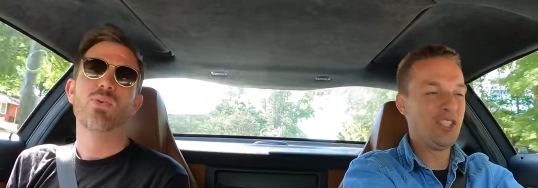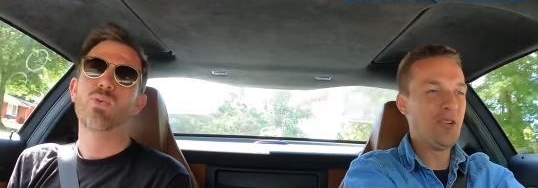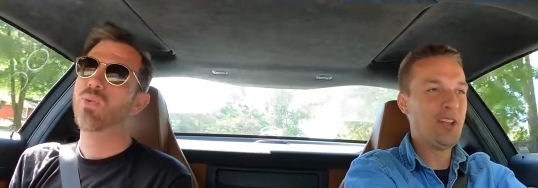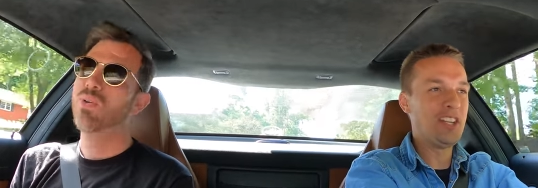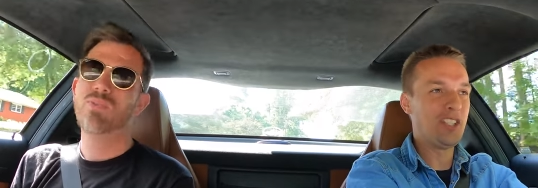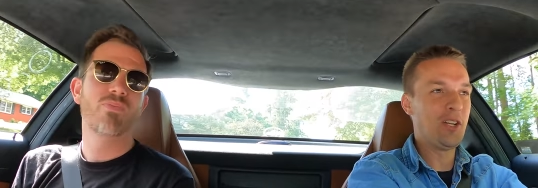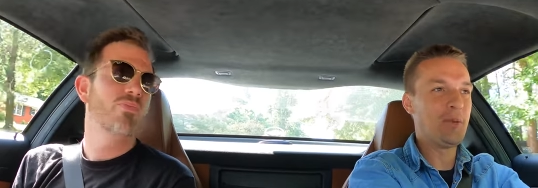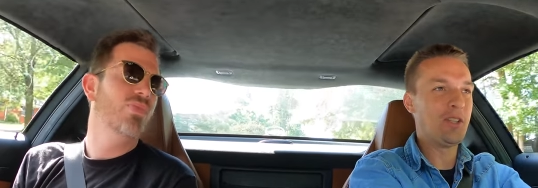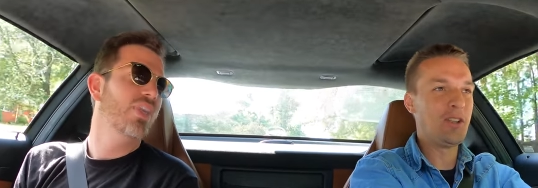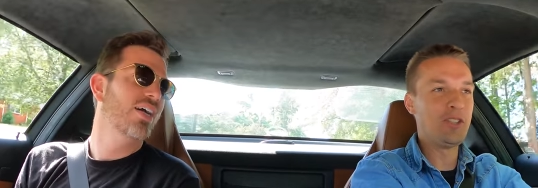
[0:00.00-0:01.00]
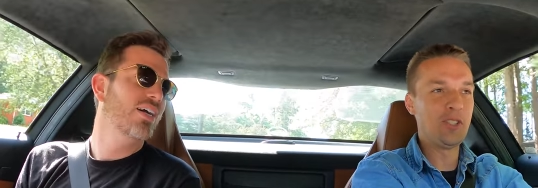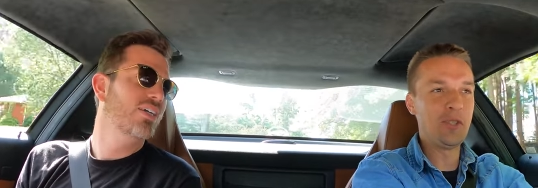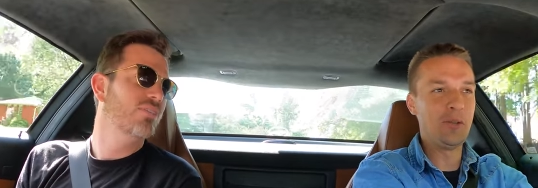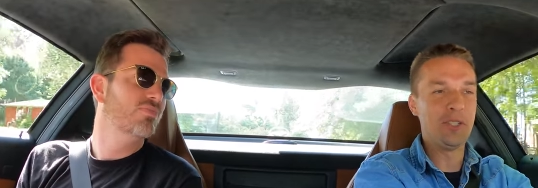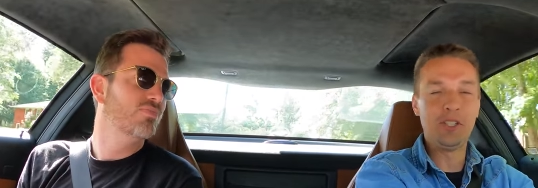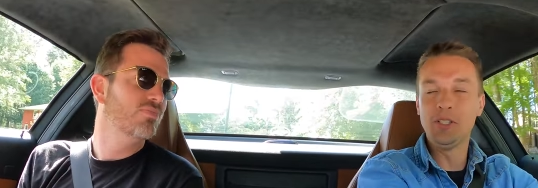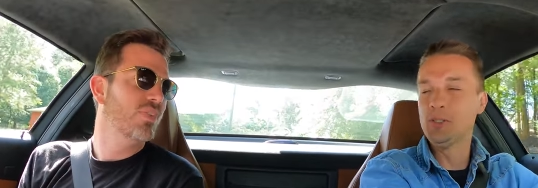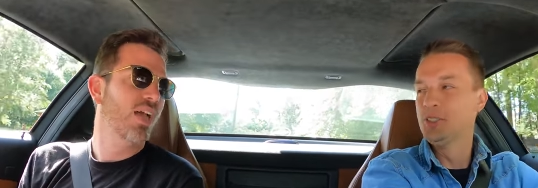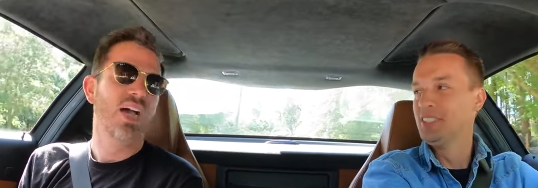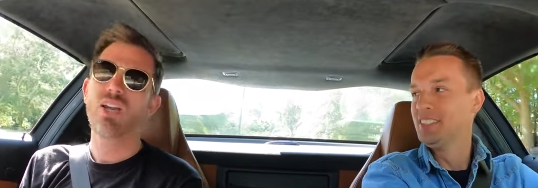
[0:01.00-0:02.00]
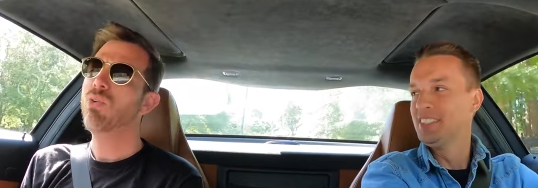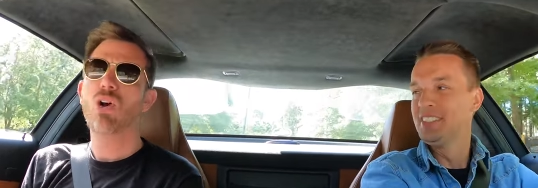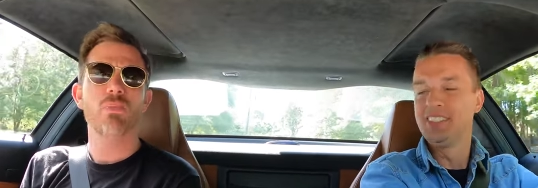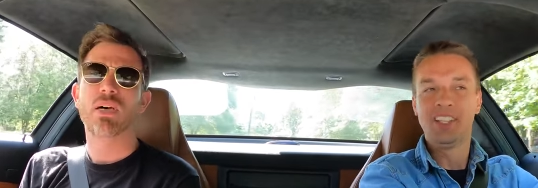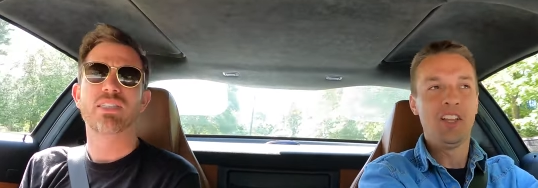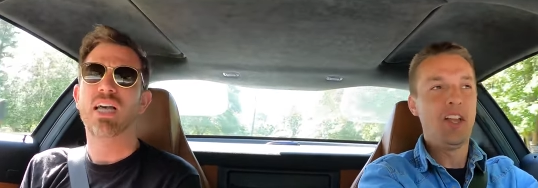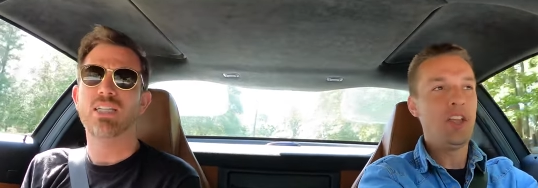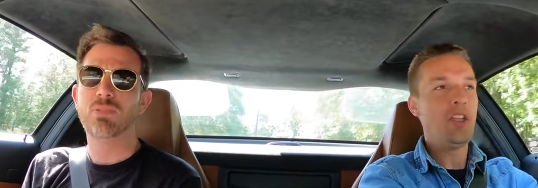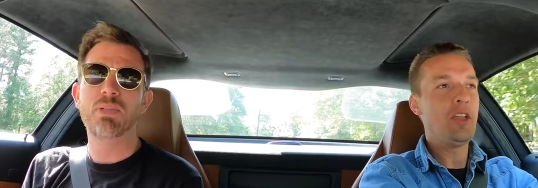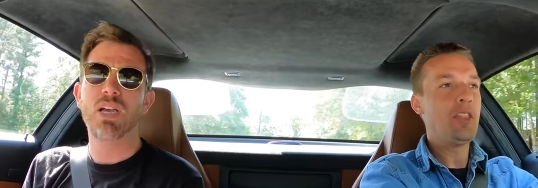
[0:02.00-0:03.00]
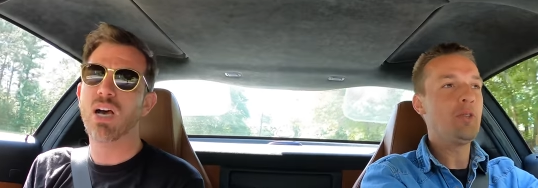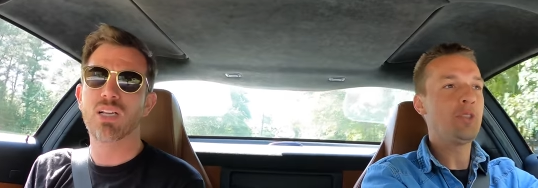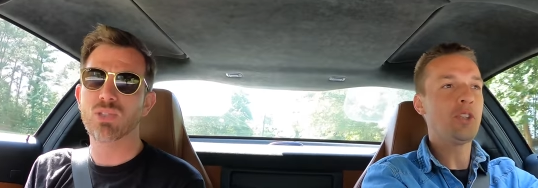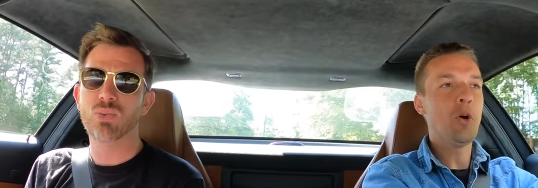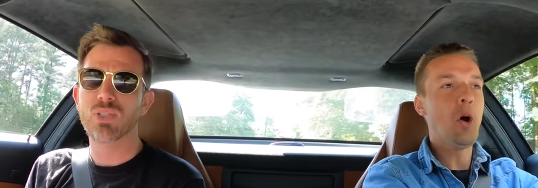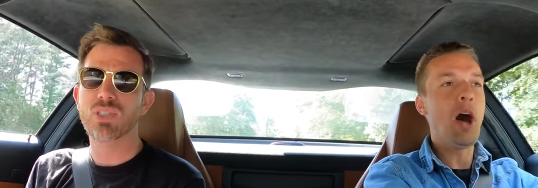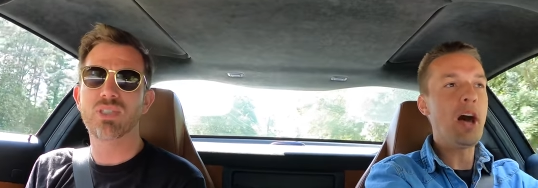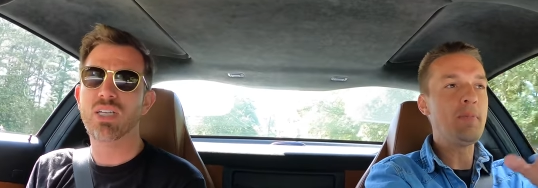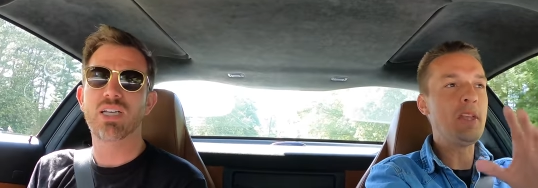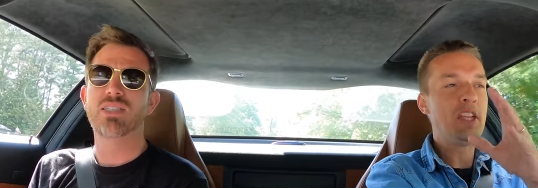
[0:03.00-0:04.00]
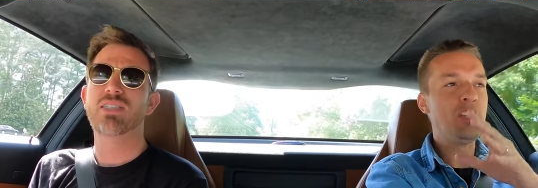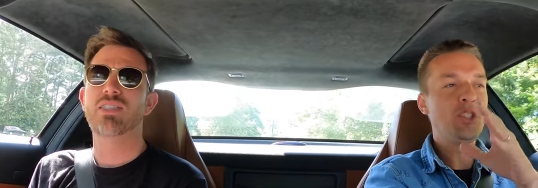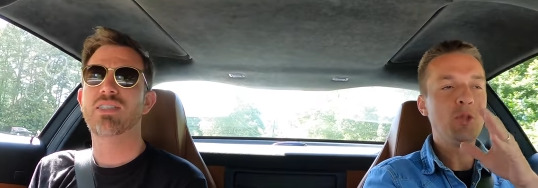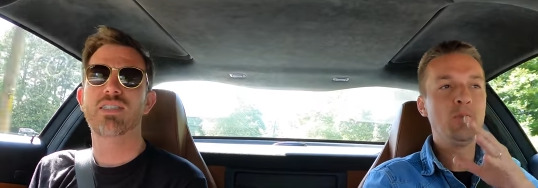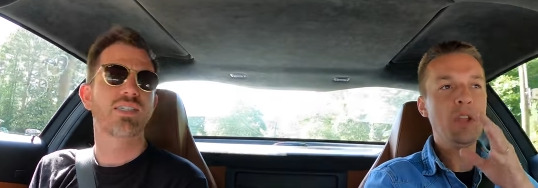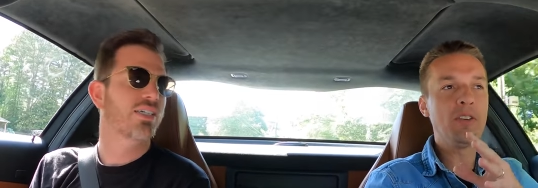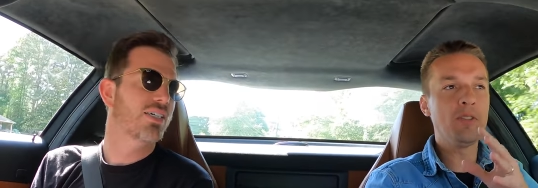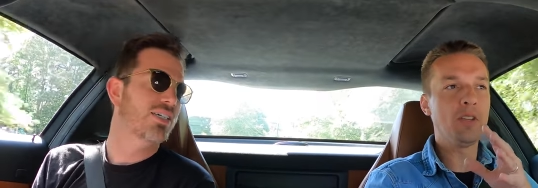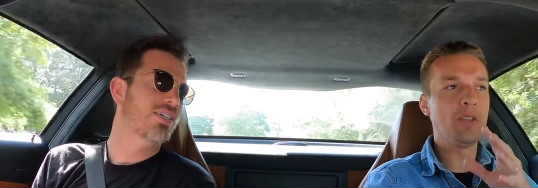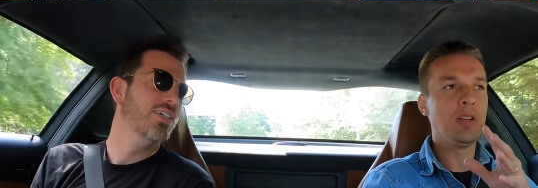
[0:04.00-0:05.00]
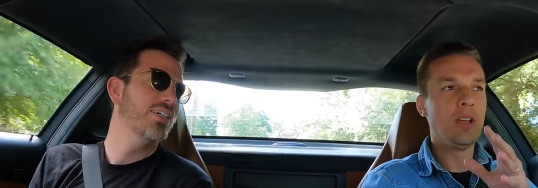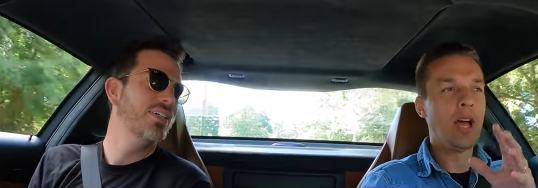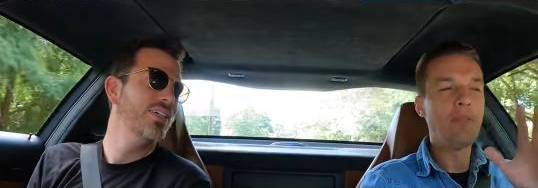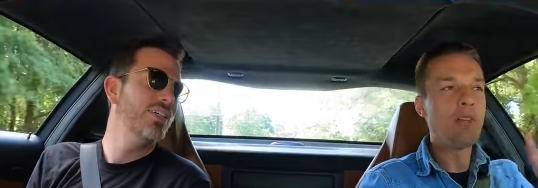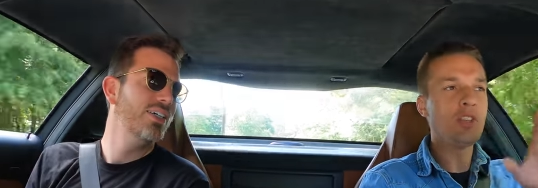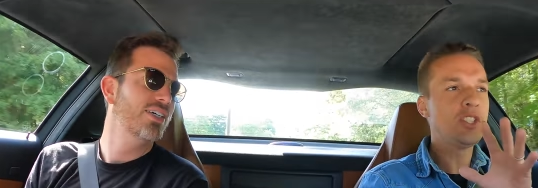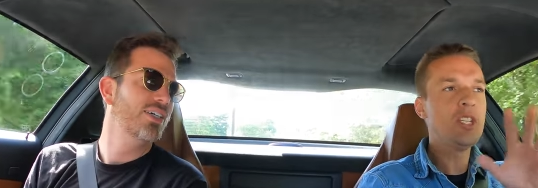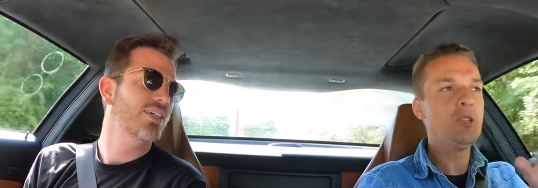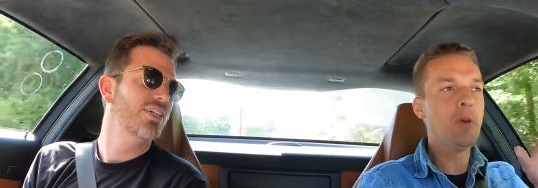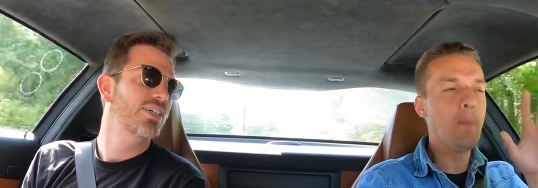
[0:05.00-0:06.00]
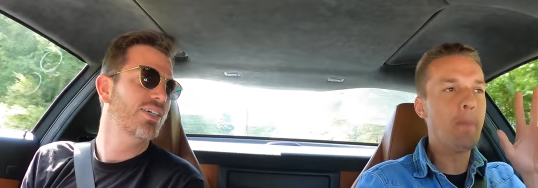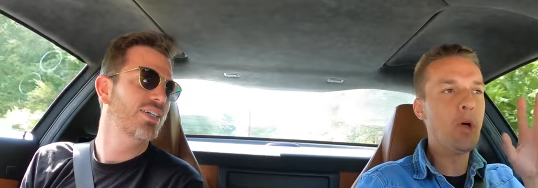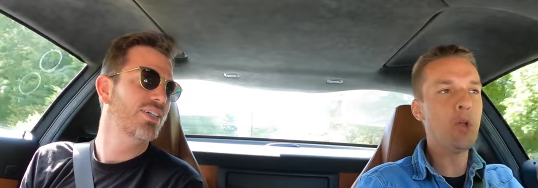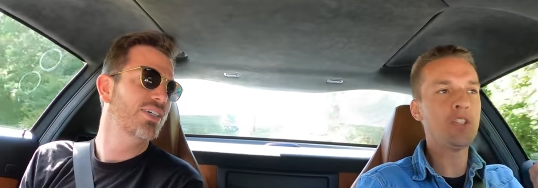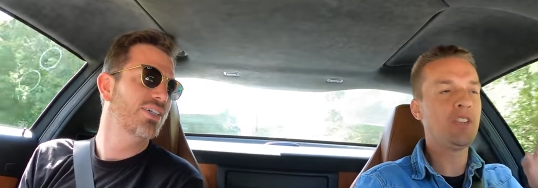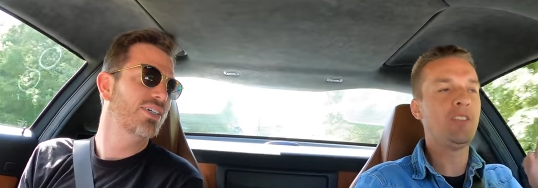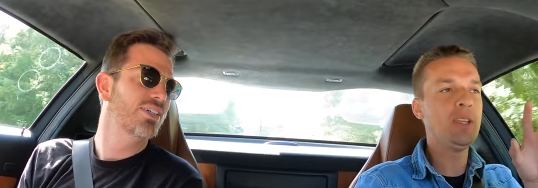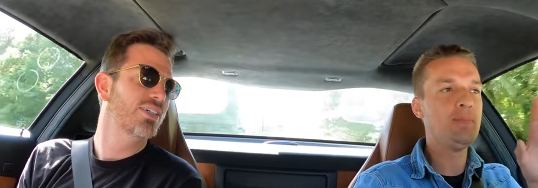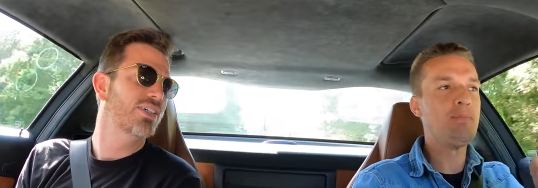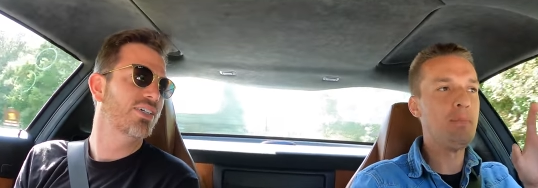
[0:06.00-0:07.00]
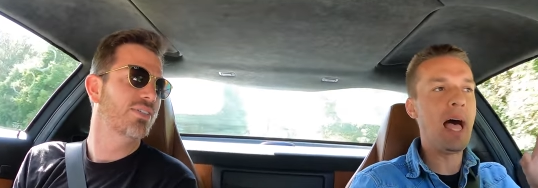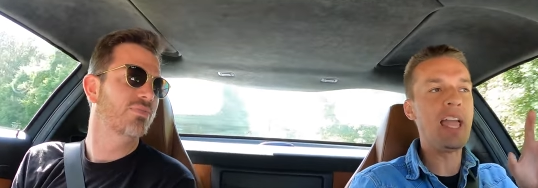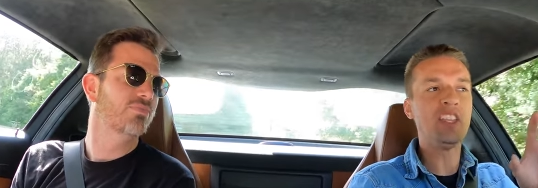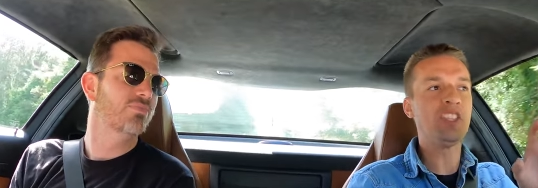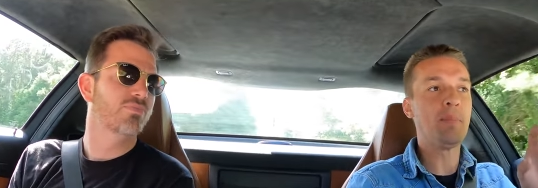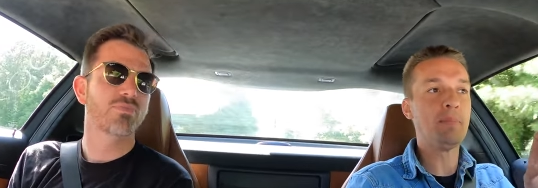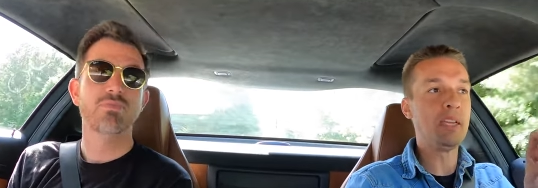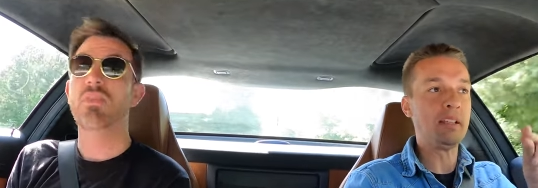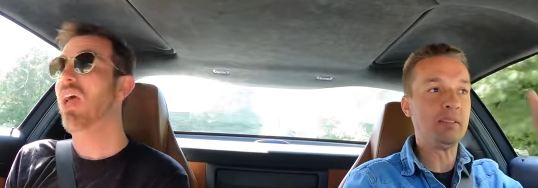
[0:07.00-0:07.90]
Speaker 1: so an SLR McLaren suits you? I don't know about that. To You're so odd you. because you
Speaker 2: never, I've never seen you impulsively buy something.